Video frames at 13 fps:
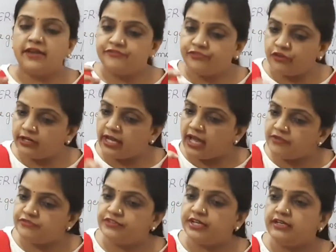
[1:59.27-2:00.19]
for
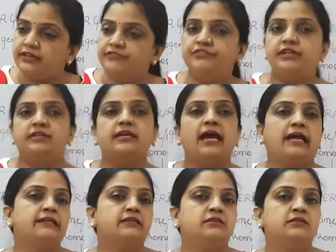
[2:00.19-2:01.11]
every different
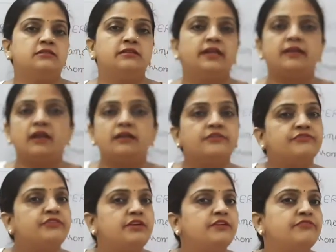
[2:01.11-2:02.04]
character there are
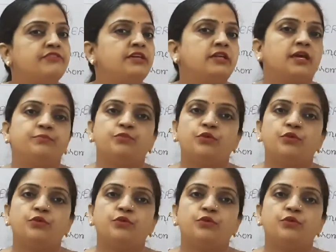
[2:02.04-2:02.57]
different type